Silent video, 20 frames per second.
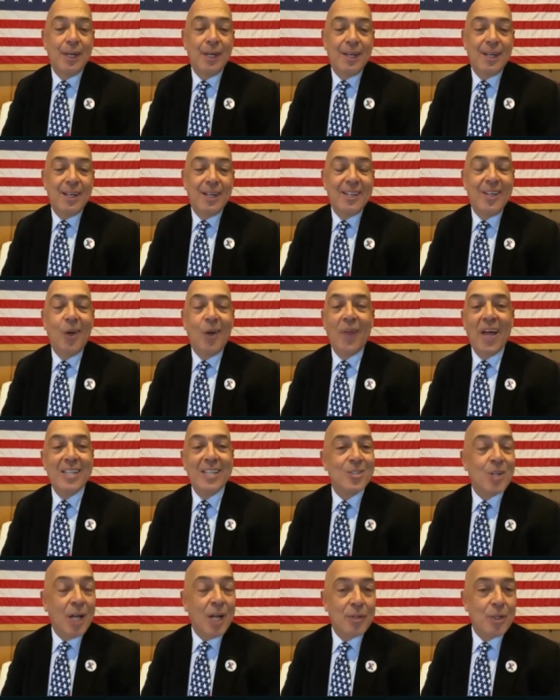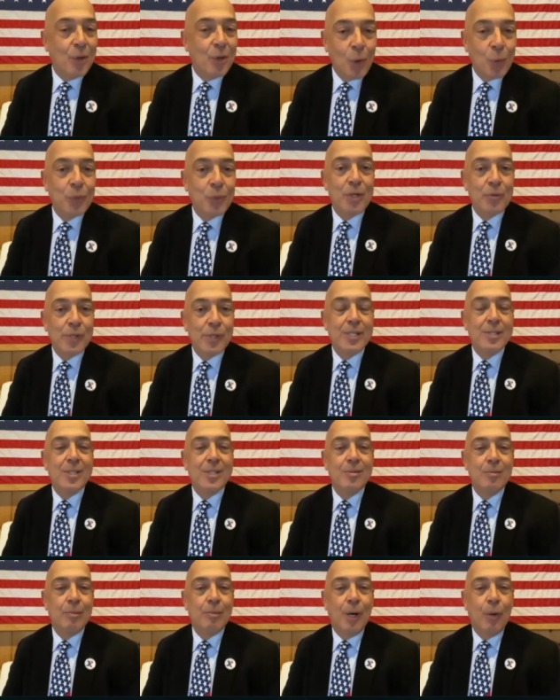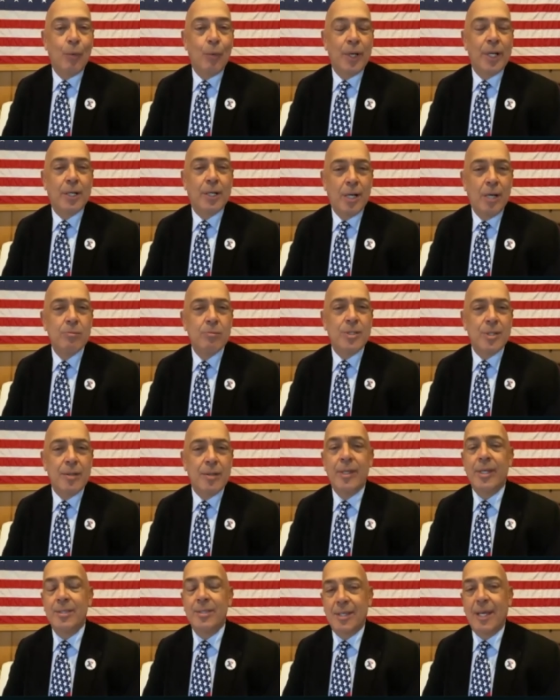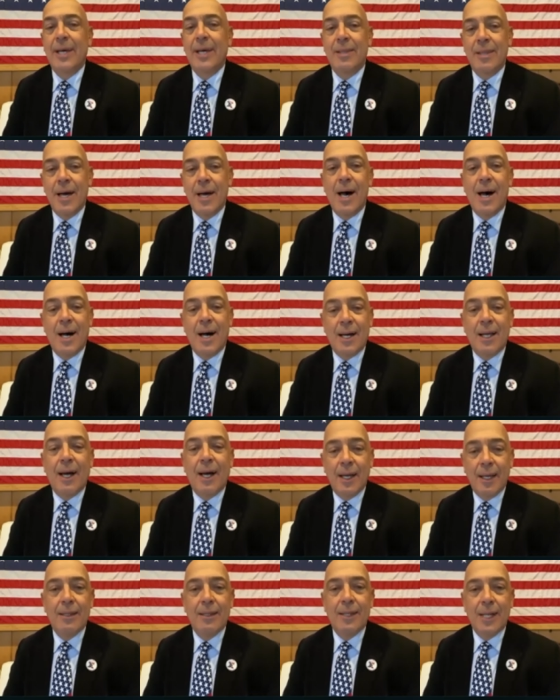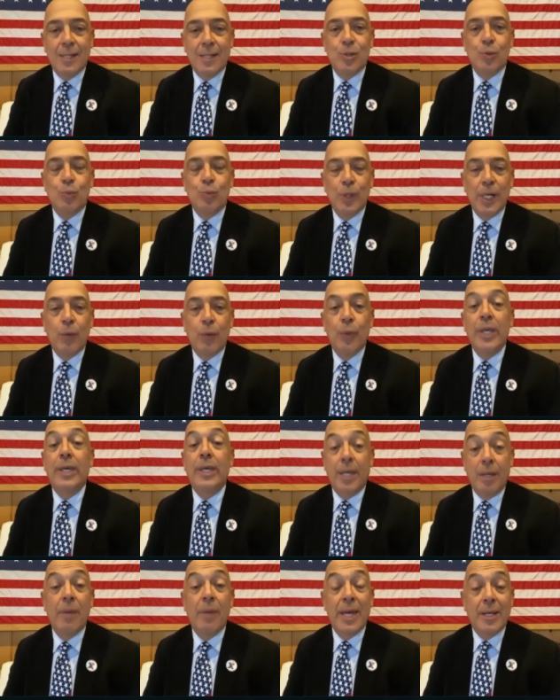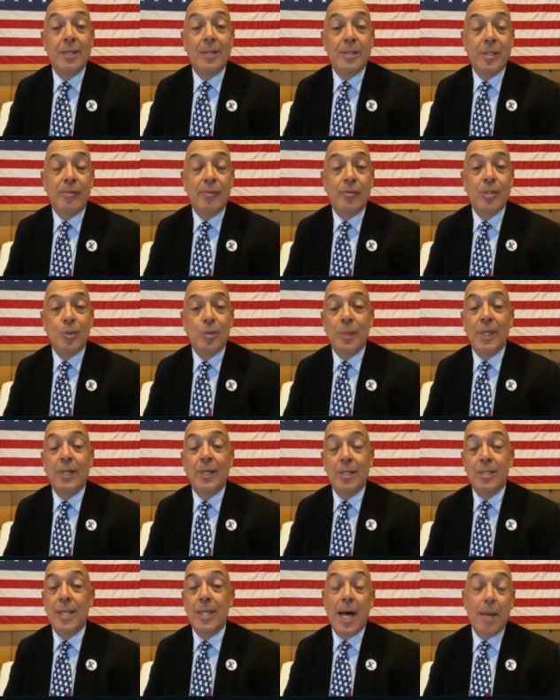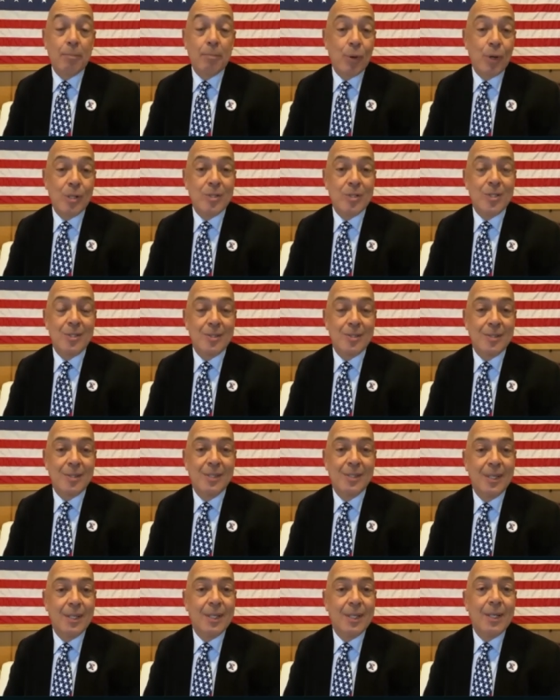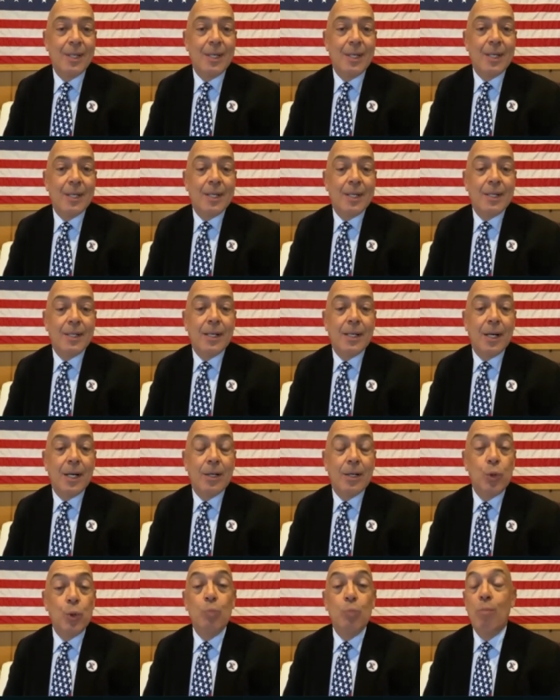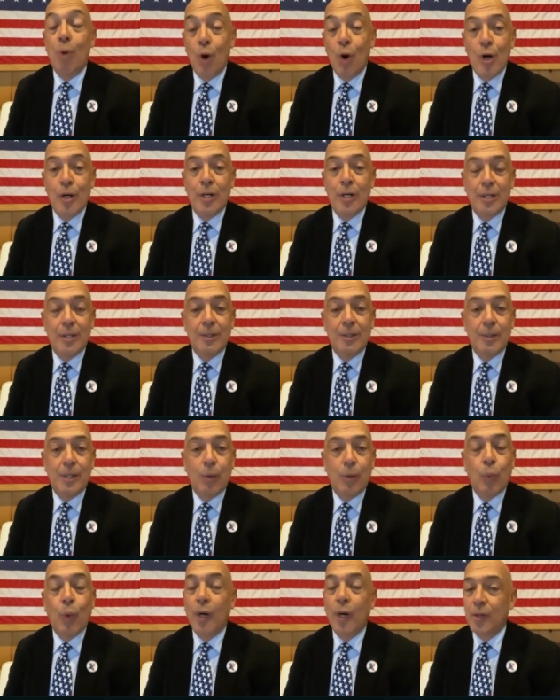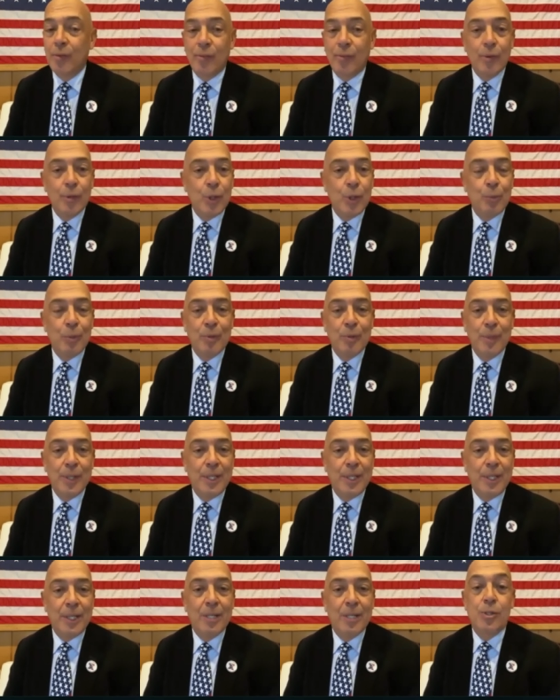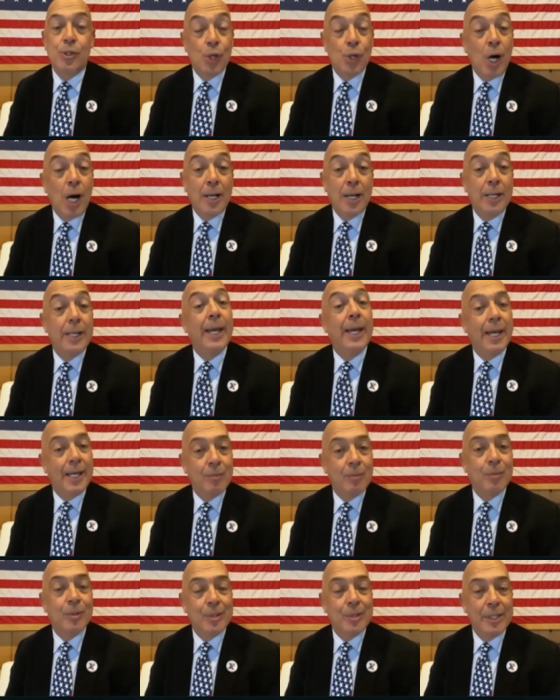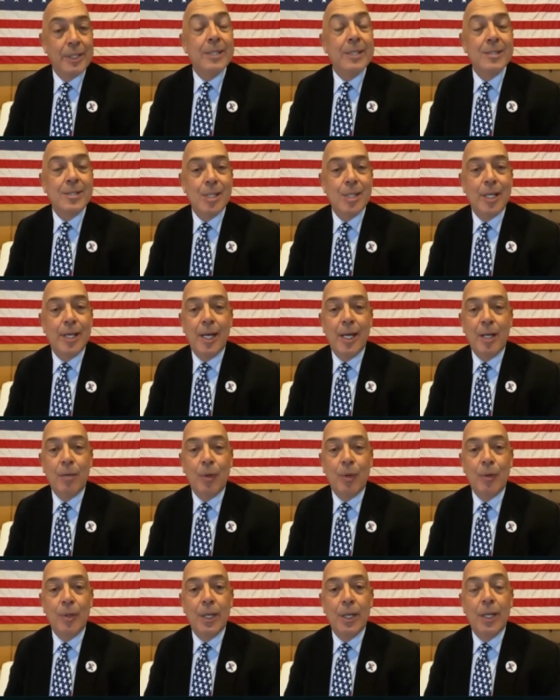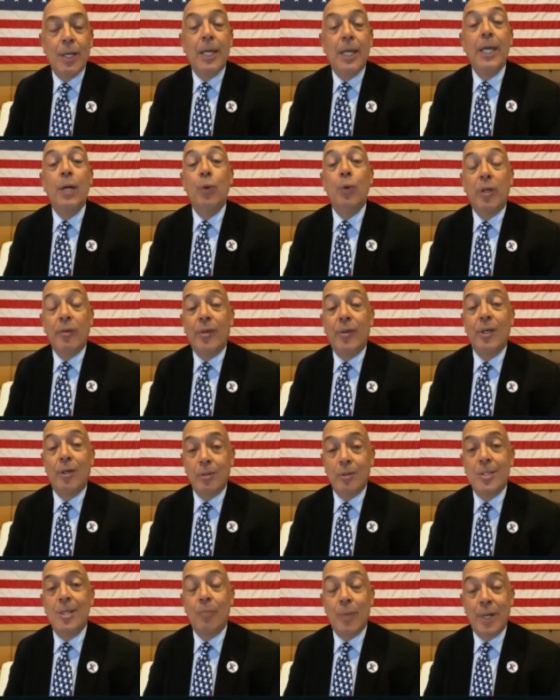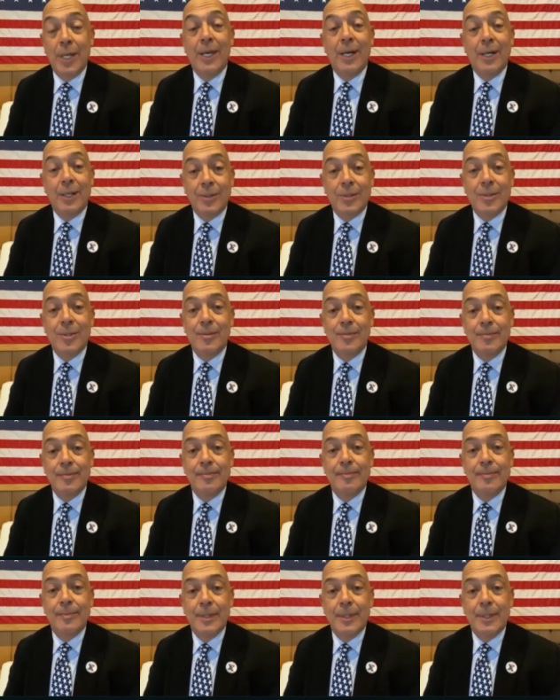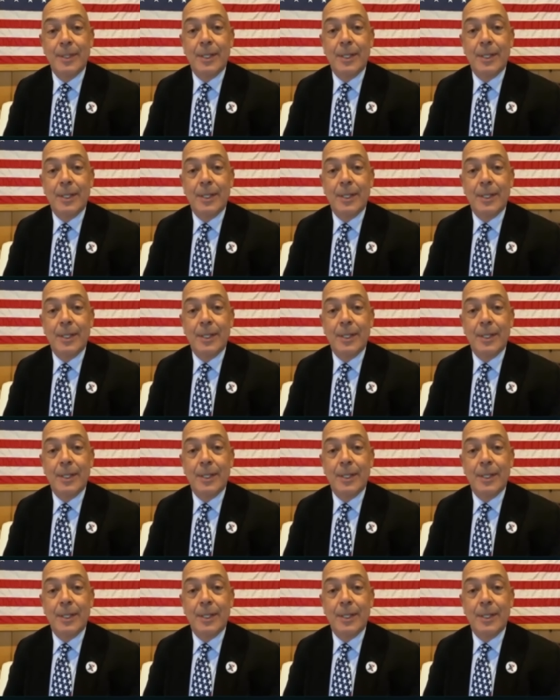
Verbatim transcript: you know that's not the only reason but when it comes to that I, that's where we can make a difference because that person uh, who murdered a, a, wonderful human being and shot an animal an innocent animal he would have killed somebody else yeah